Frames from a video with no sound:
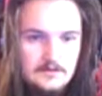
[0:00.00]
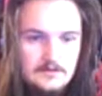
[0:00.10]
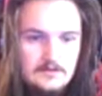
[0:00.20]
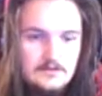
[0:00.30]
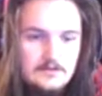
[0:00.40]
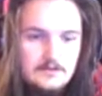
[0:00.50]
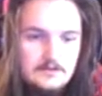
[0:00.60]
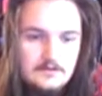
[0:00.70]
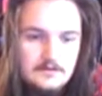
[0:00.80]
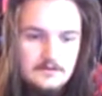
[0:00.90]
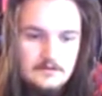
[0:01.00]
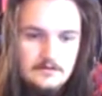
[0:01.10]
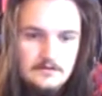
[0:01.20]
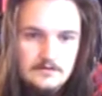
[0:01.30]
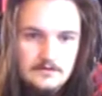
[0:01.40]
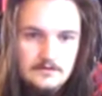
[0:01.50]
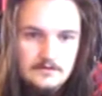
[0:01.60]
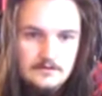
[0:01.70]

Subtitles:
(silence)